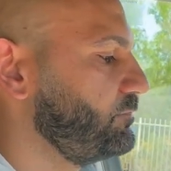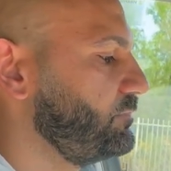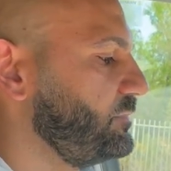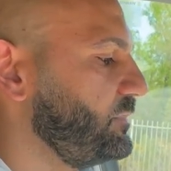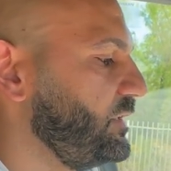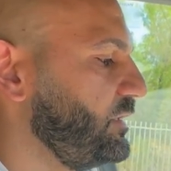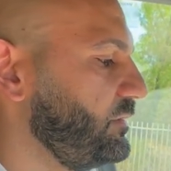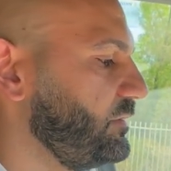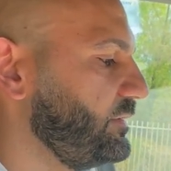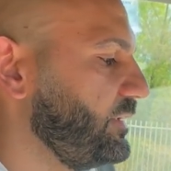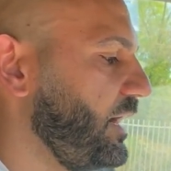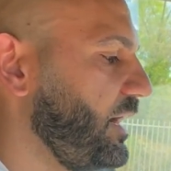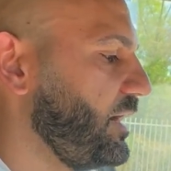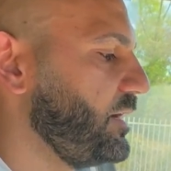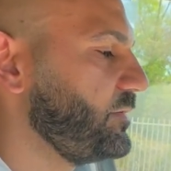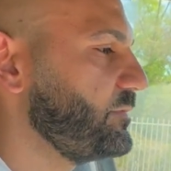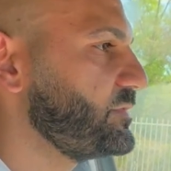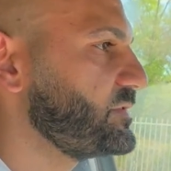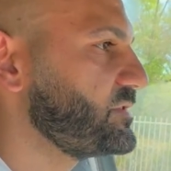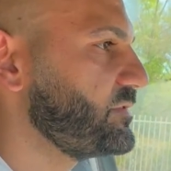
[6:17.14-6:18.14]
little
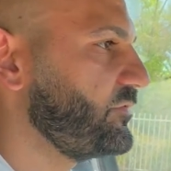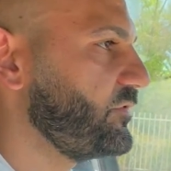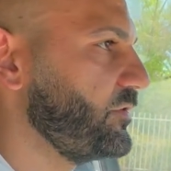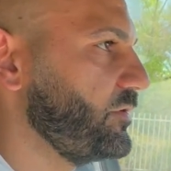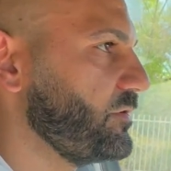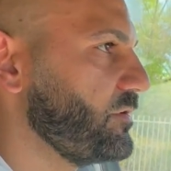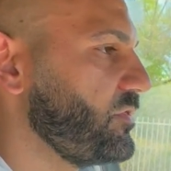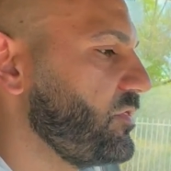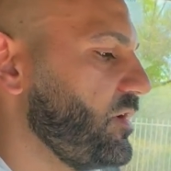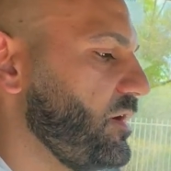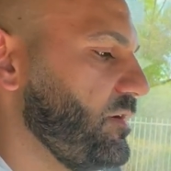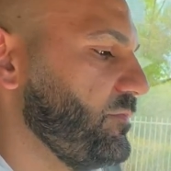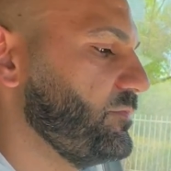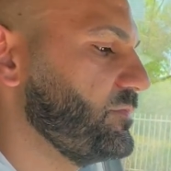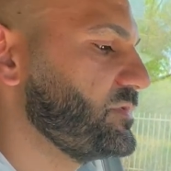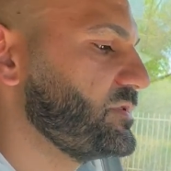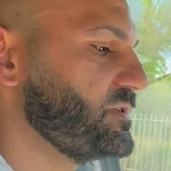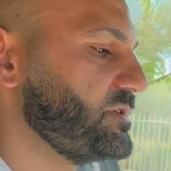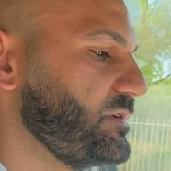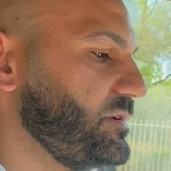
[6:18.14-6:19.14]
knobs for your
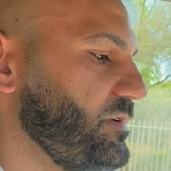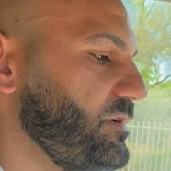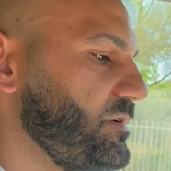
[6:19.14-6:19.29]
thumbs.